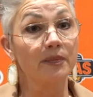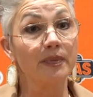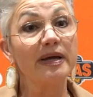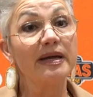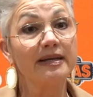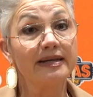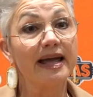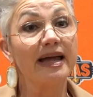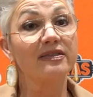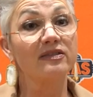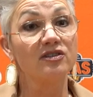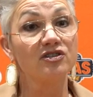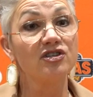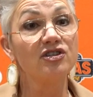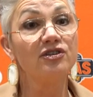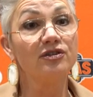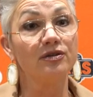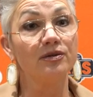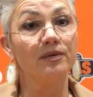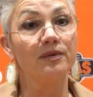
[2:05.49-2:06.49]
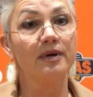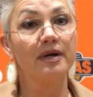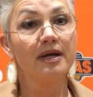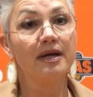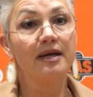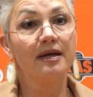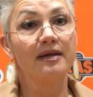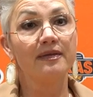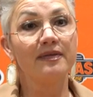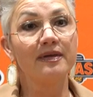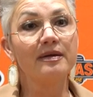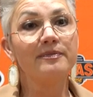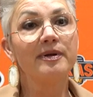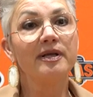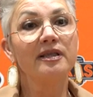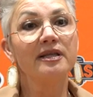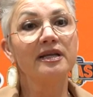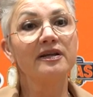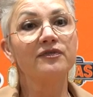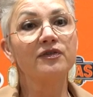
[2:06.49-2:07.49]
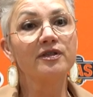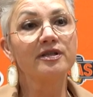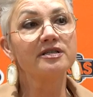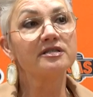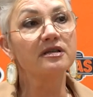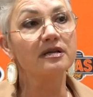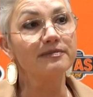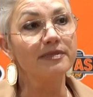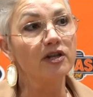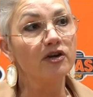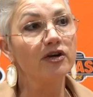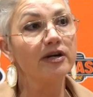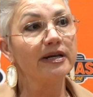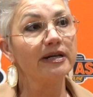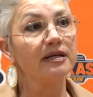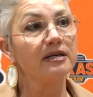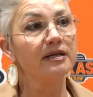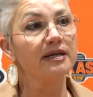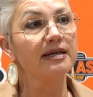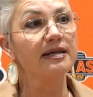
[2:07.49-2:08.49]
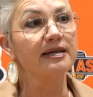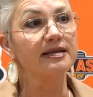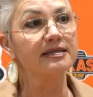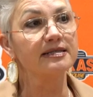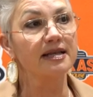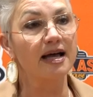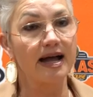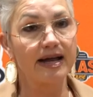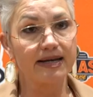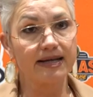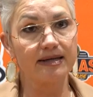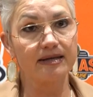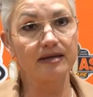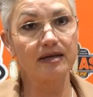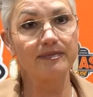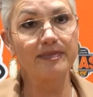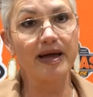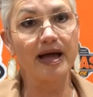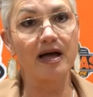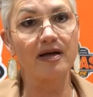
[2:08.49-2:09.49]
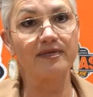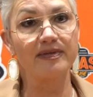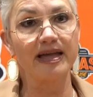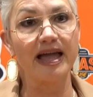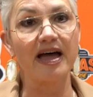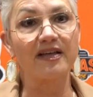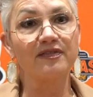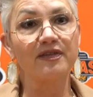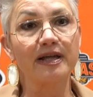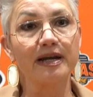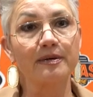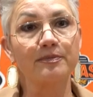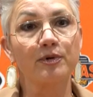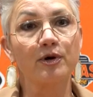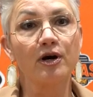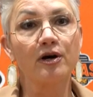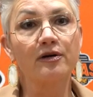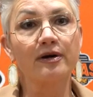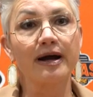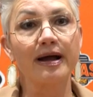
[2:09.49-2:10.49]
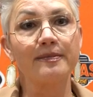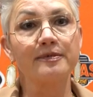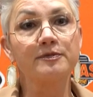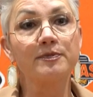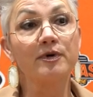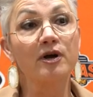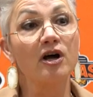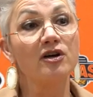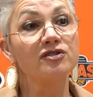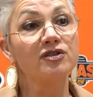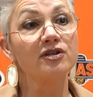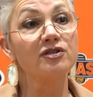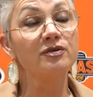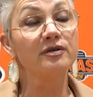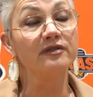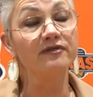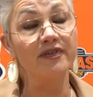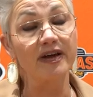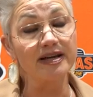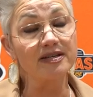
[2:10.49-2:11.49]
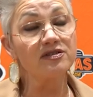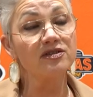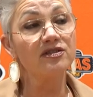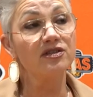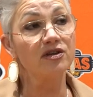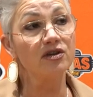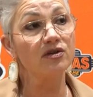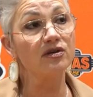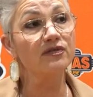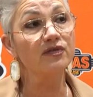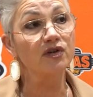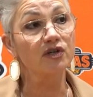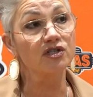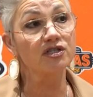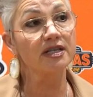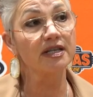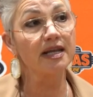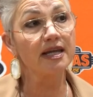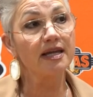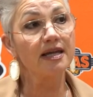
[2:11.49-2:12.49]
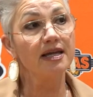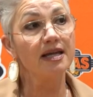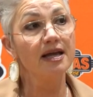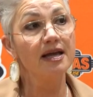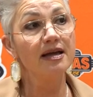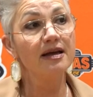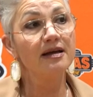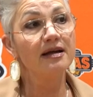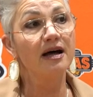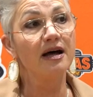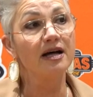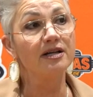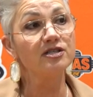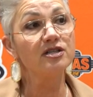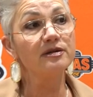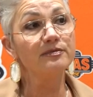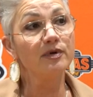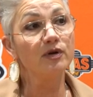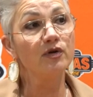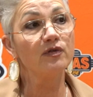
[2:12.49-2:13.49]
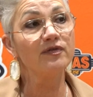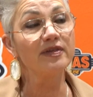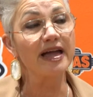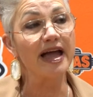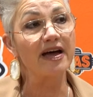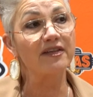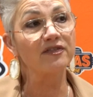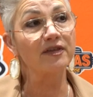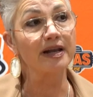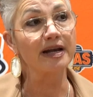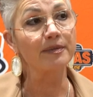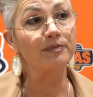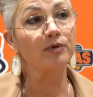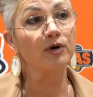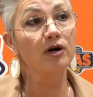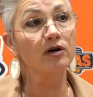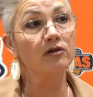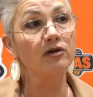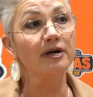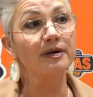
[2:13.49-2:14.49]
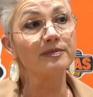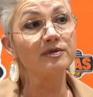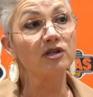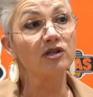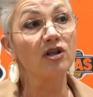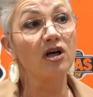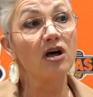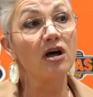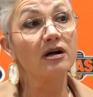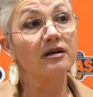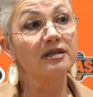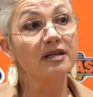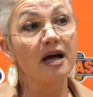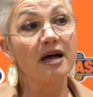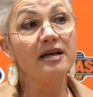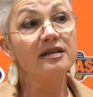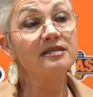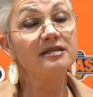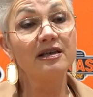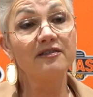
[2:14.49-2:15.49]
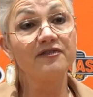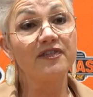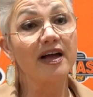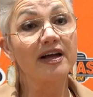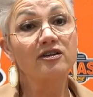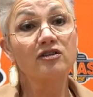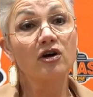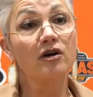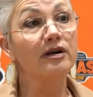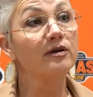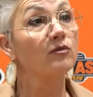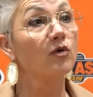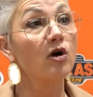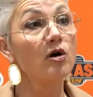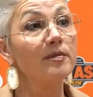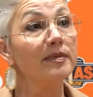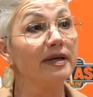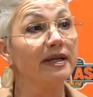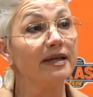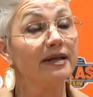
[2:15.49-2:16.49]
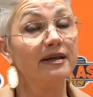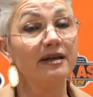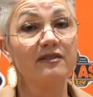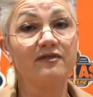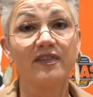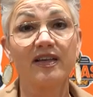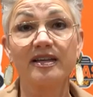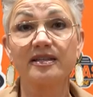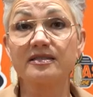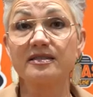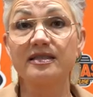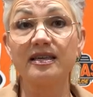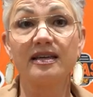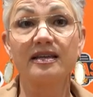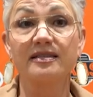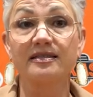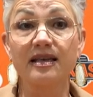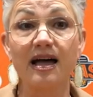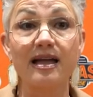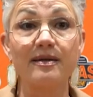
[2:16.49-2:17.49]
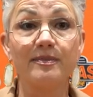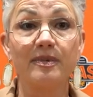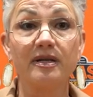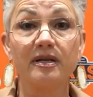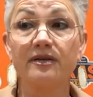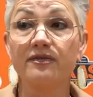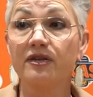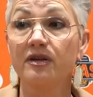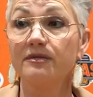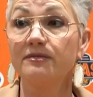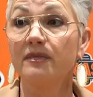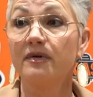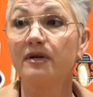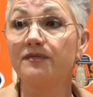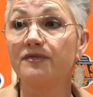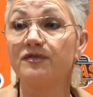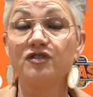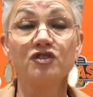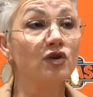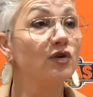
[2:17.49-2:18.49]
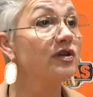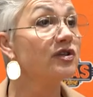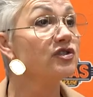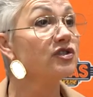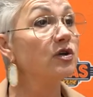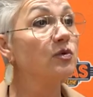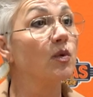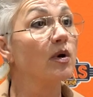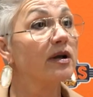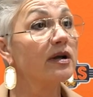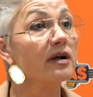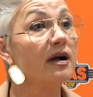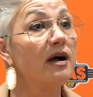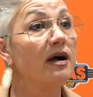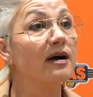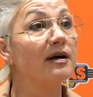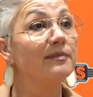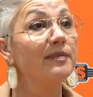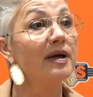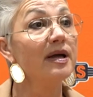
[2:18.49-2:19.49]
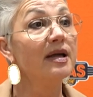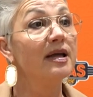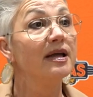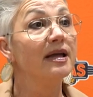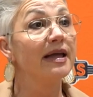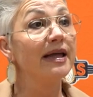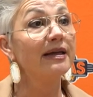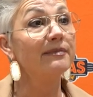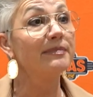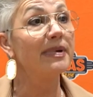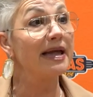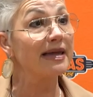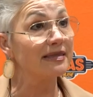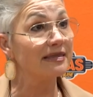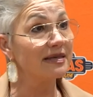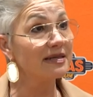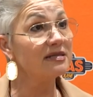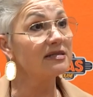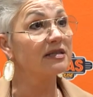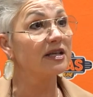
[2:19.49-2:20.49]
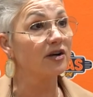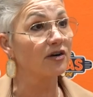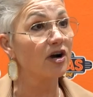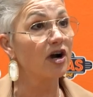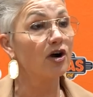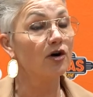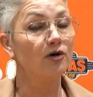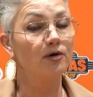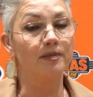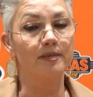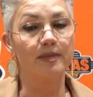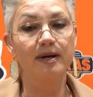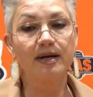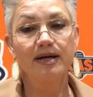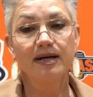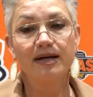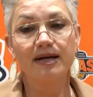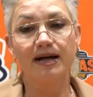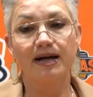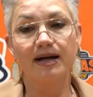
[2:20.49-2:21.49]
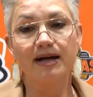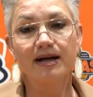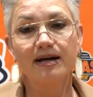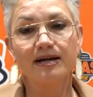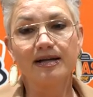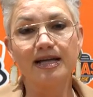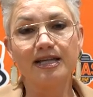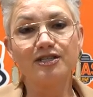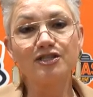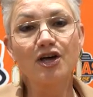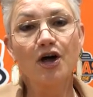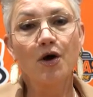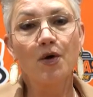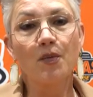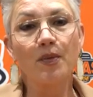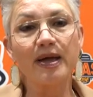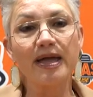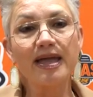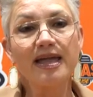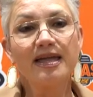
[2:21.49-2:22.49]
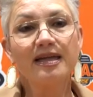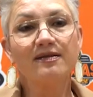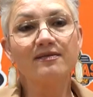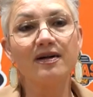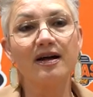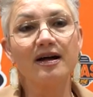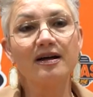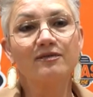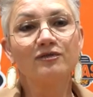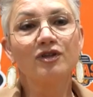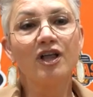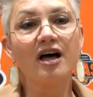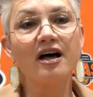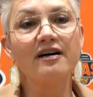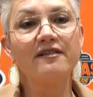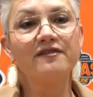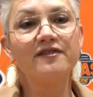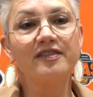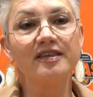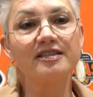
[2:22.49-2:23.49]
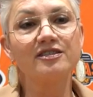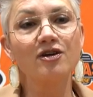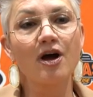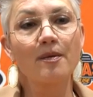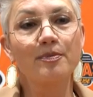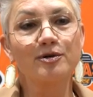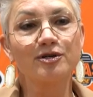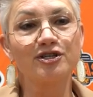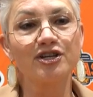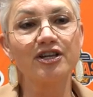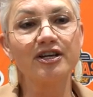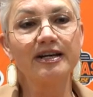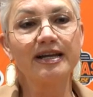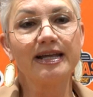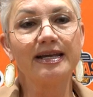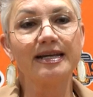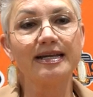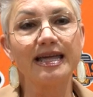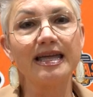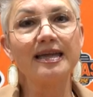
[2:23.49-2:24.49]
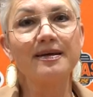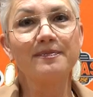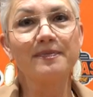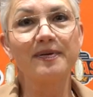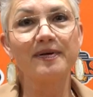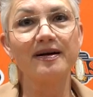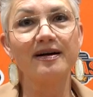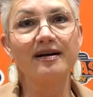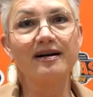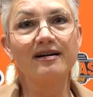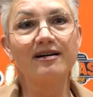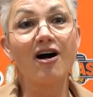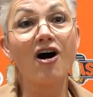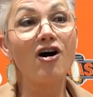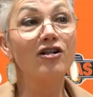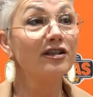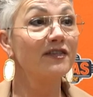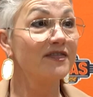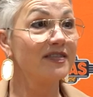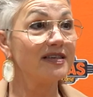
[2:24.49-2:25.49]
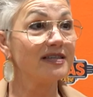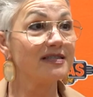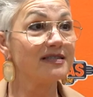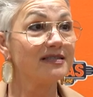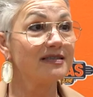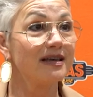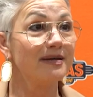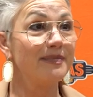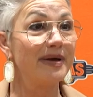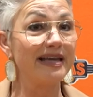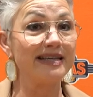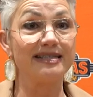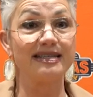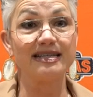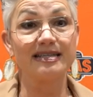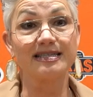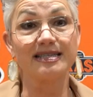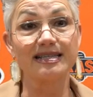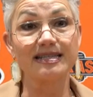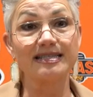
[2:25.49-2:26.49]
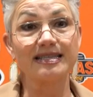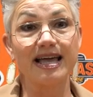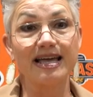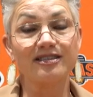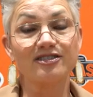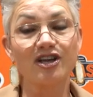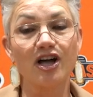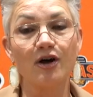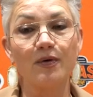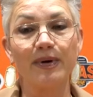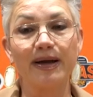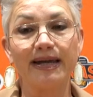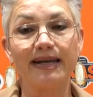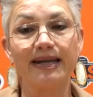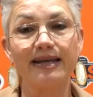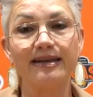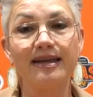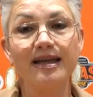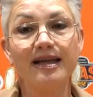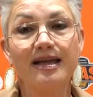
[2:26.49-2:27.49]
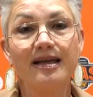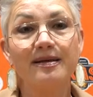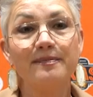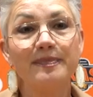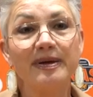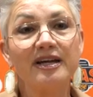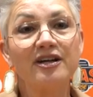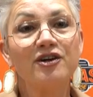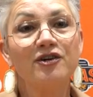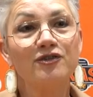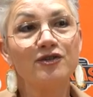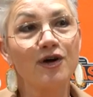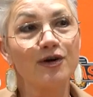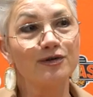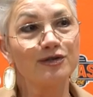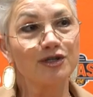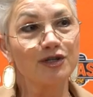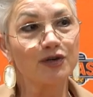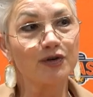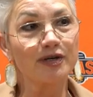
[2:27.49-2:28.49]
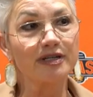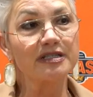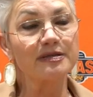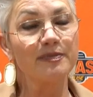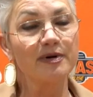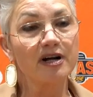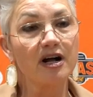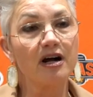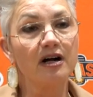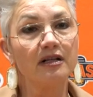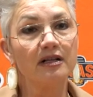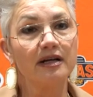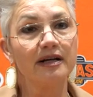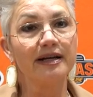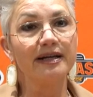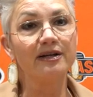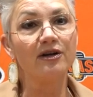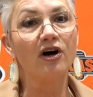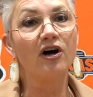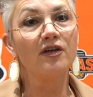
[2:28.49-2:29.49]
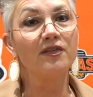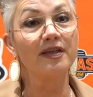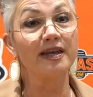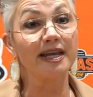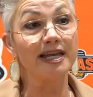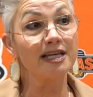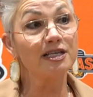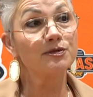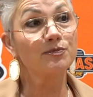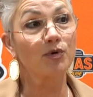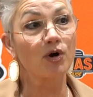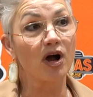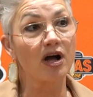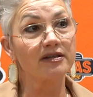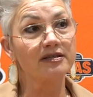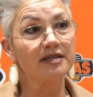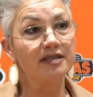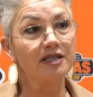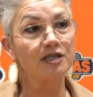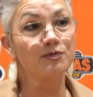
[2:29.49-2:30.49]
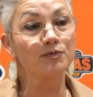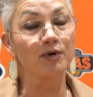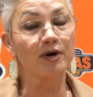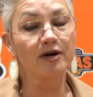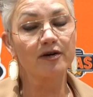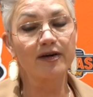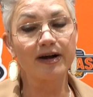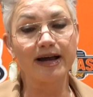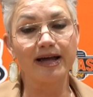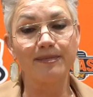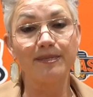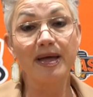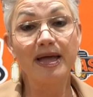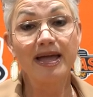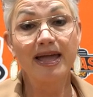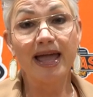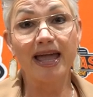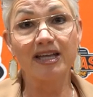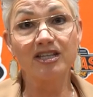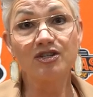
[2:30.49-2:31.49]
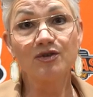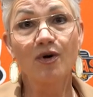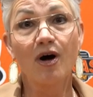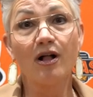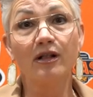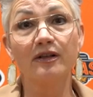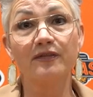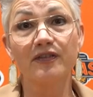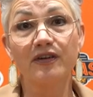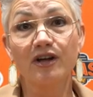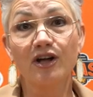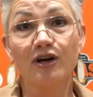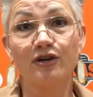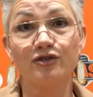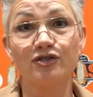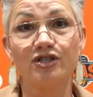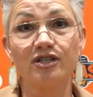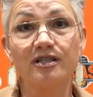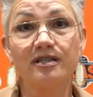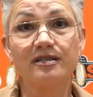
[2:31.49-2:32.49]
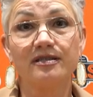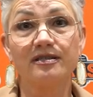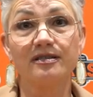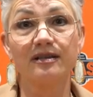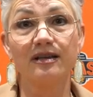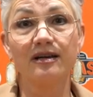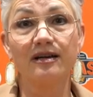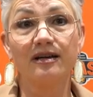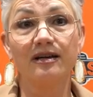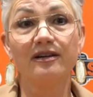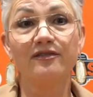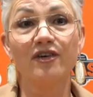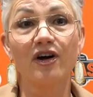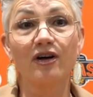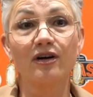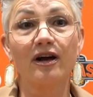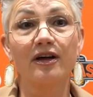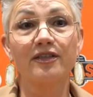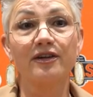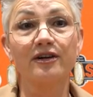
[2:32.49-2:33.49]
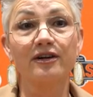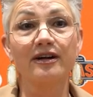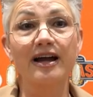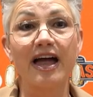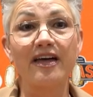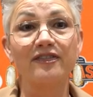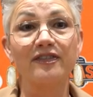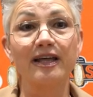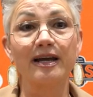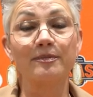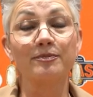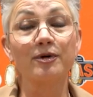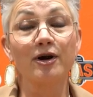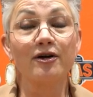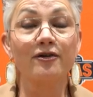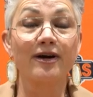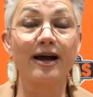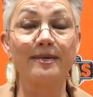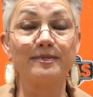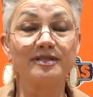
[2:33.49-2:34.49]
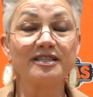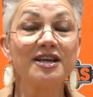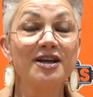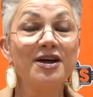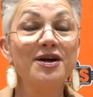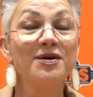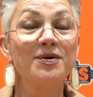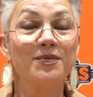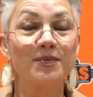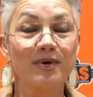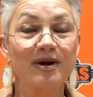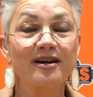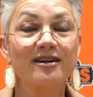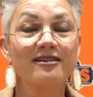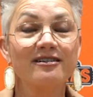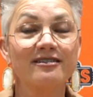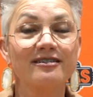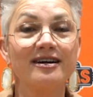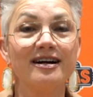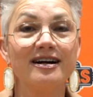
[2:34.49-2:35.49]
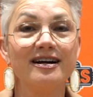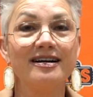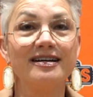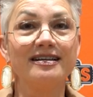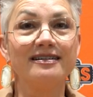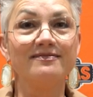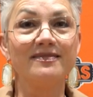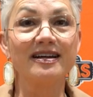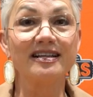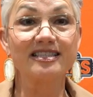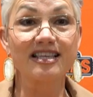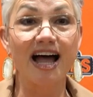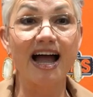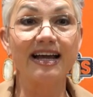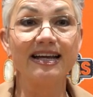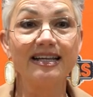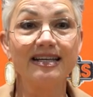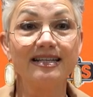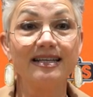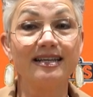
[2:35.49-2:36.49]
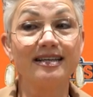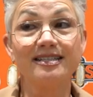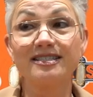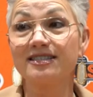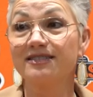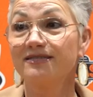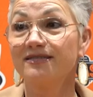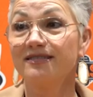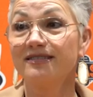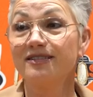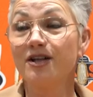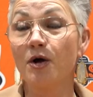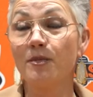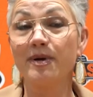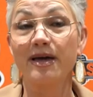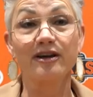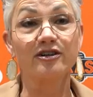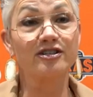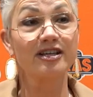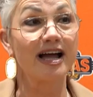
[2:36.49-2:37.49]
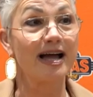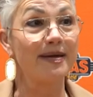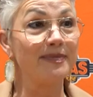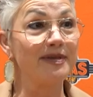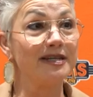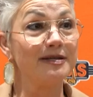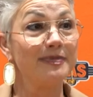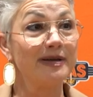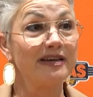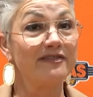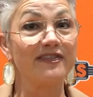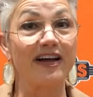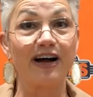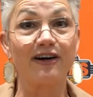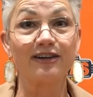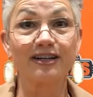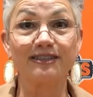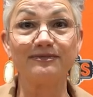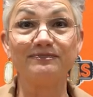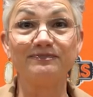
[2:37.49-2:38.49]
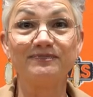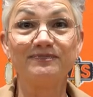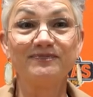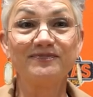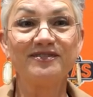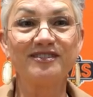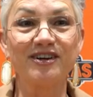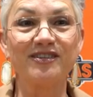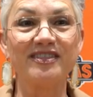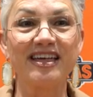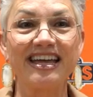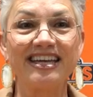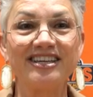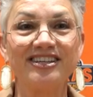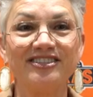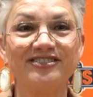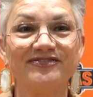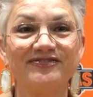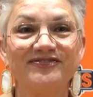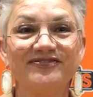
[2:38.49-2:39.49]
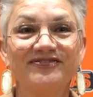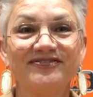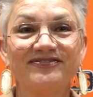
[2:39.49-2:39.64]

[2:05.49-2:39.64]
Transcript: We connect the two. The ability for this community to get excited about the athletic programs, but also to invest in the university, to move the athletic programs along, does affect our enrollment. It affects the excitement of students who want to come and make this their home. And so we love this opportunity to keep all of this amazing success going. And big kudos to Chris McCullough and all that he has brought to this program, and to all of the coaches of our other athletic programs. We're excited, and it's no better time than to be a Falcon. So thank you.